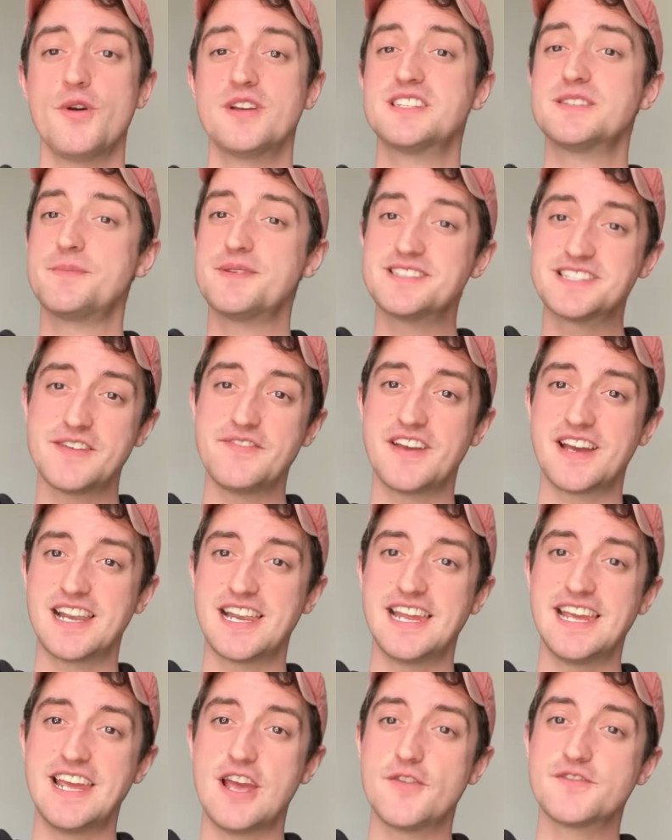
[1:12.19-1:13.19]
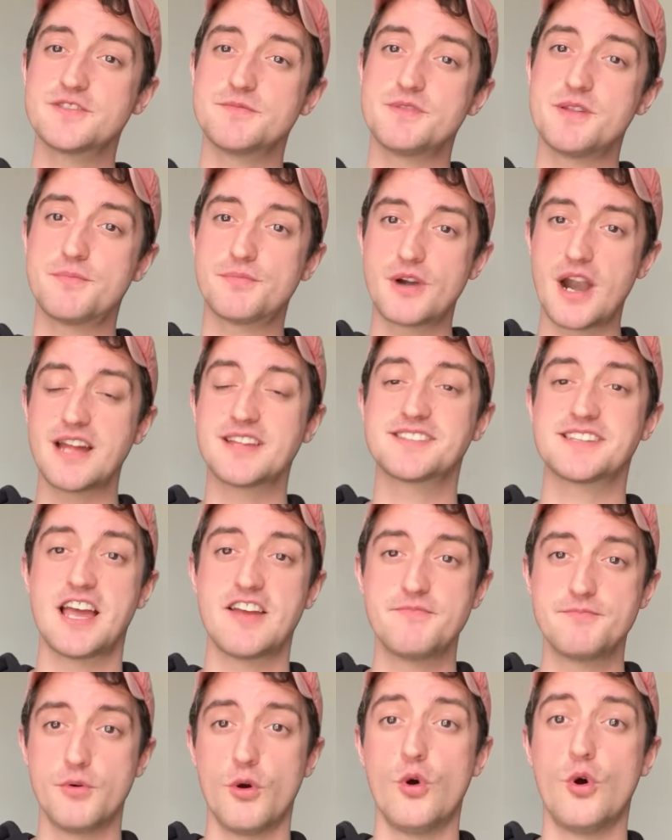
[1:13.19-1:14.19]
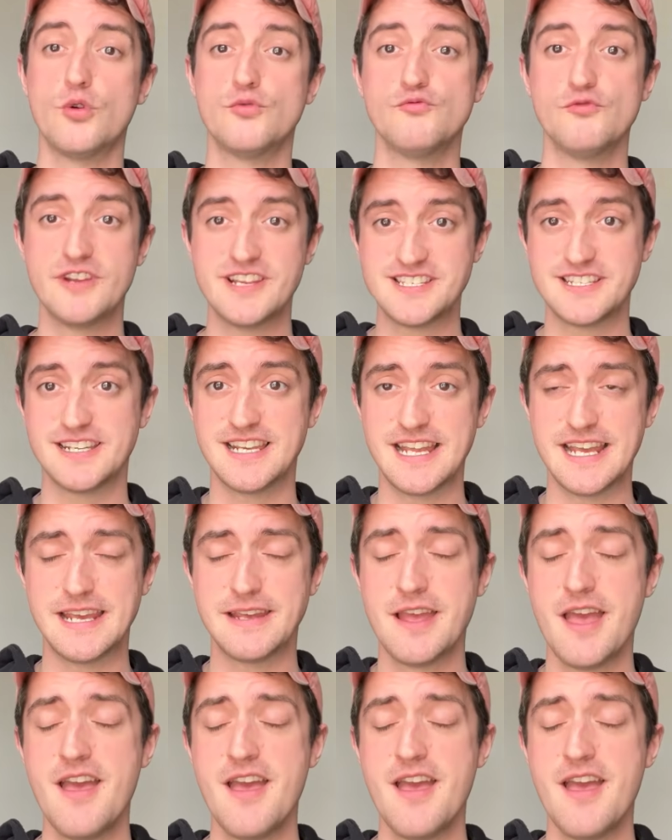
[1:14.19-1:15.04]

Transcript: specifically of some of the Bratz that I've bought recently.